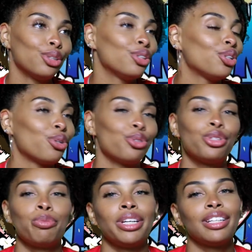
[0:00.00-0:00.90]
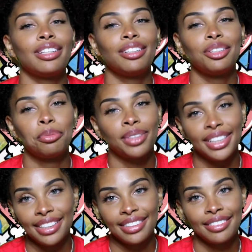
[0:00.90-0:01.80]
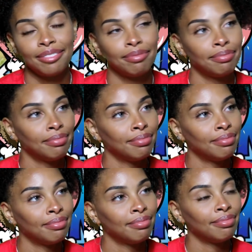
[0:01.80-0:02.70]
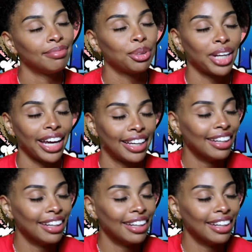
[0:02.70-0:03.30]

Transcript: Don't do to be continued, please. Okay.